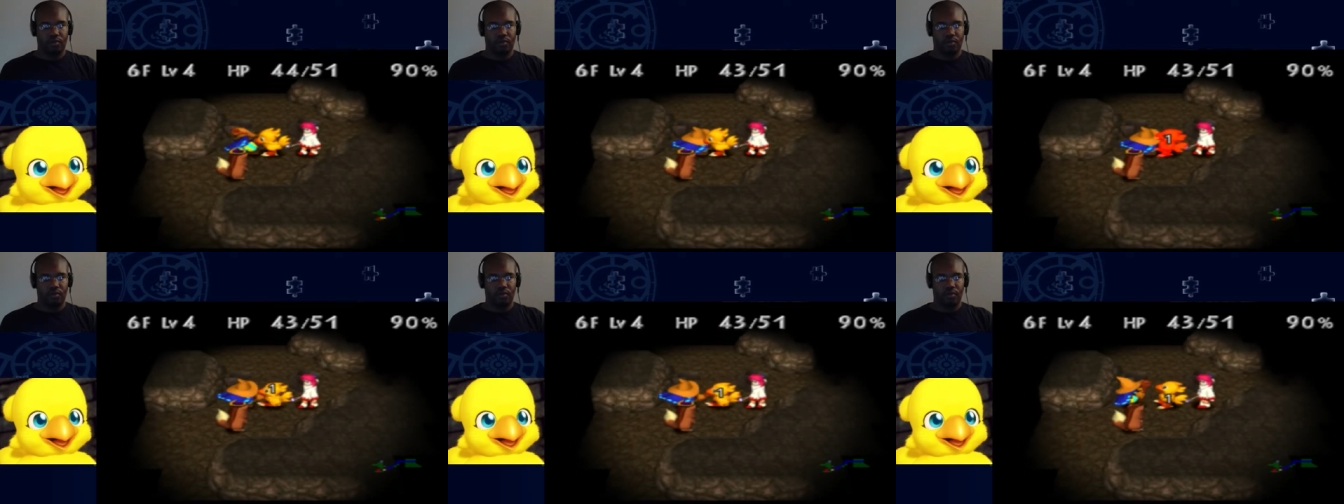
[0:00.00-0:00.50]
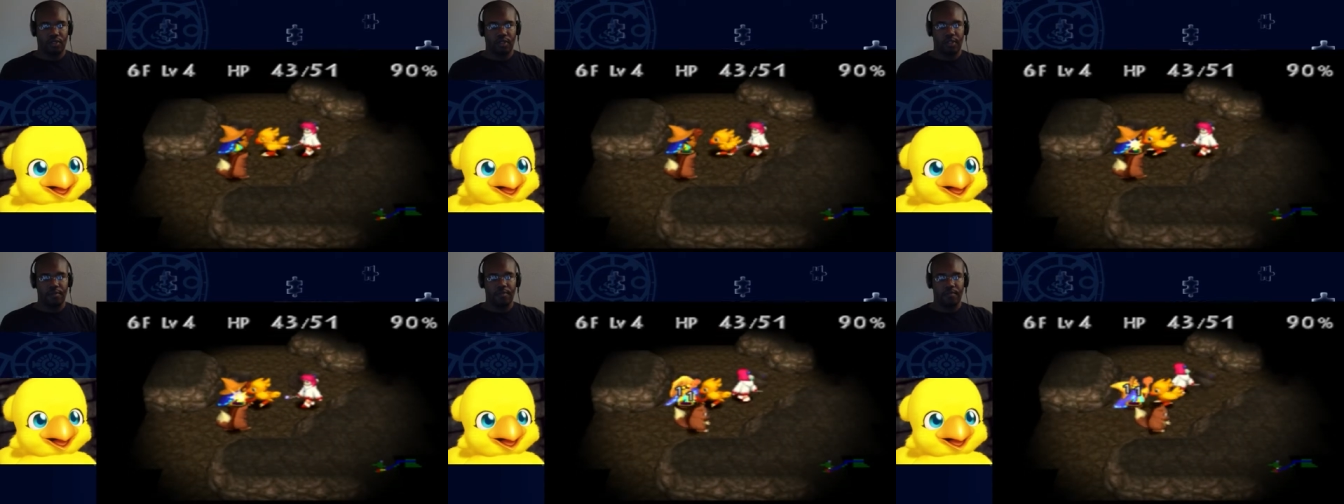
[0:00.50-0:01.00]

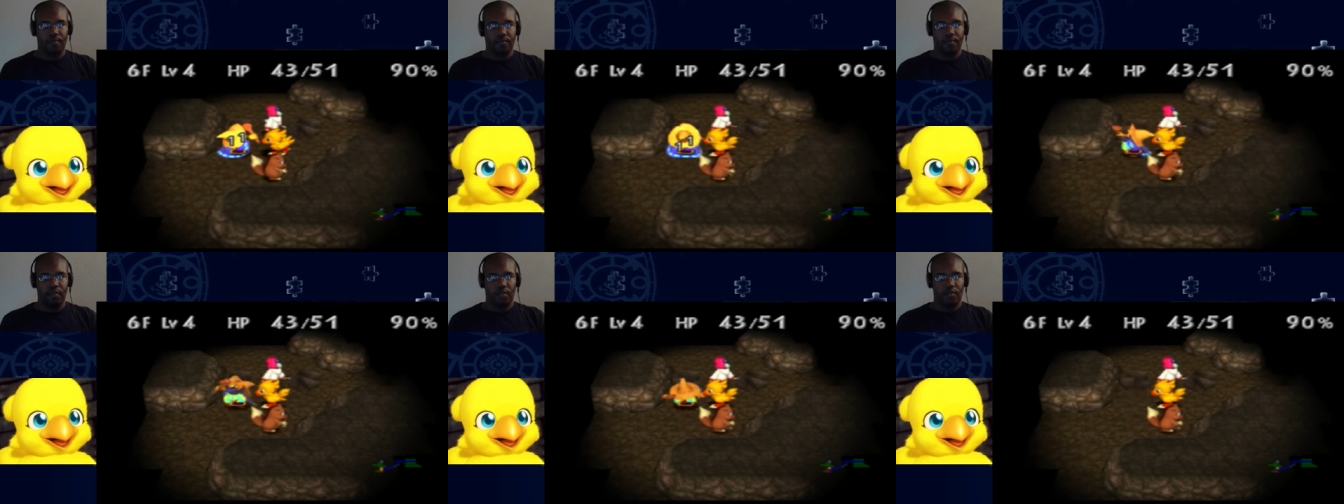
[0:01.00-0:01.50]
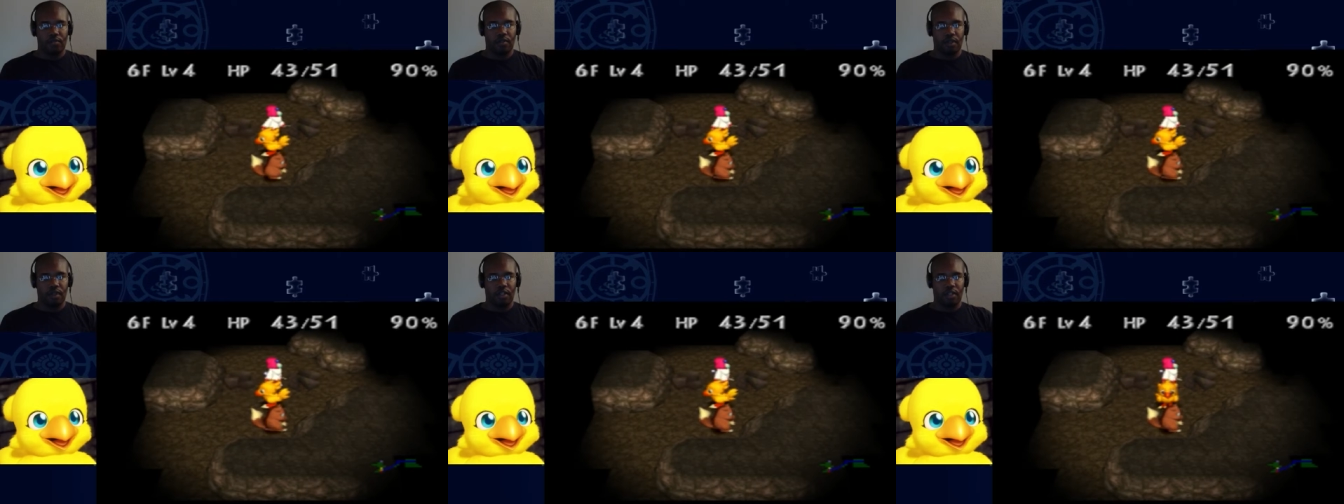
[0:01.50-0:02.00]
I'm just
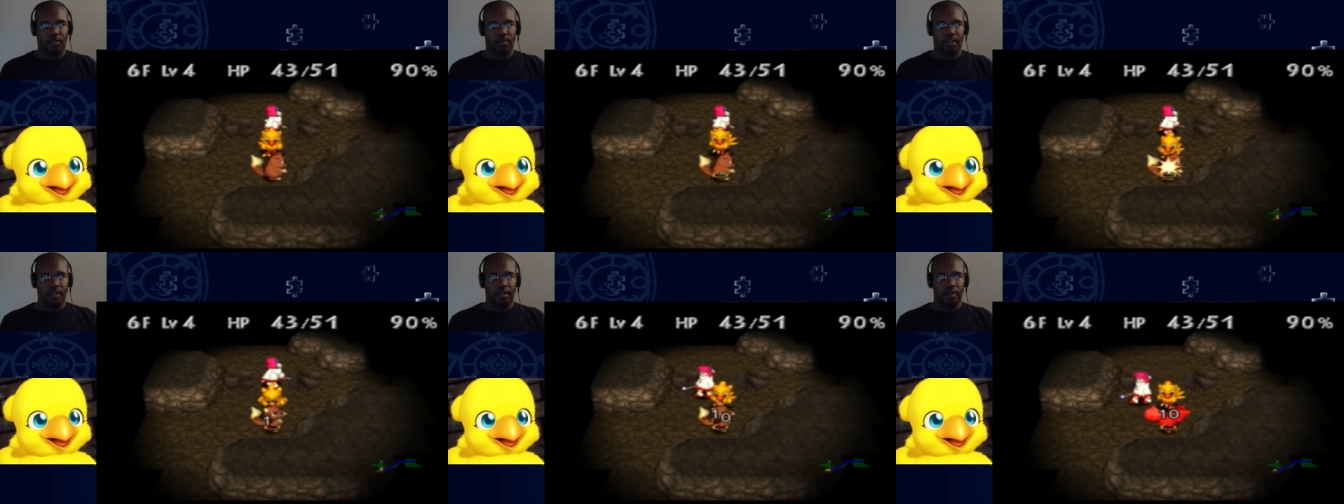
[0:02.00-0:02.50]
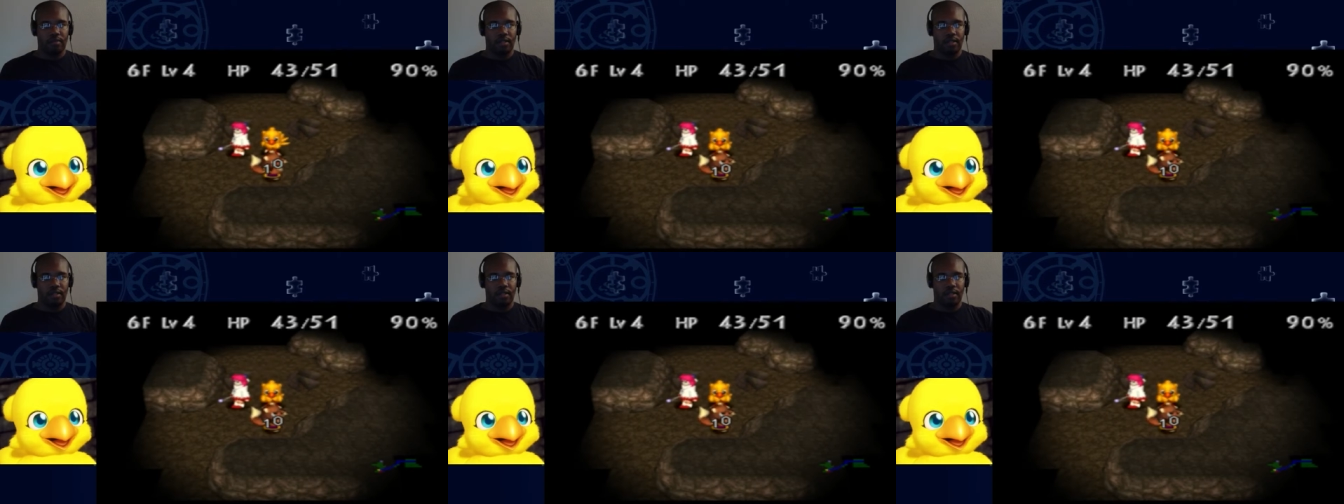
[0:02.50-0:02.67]
going to kill him.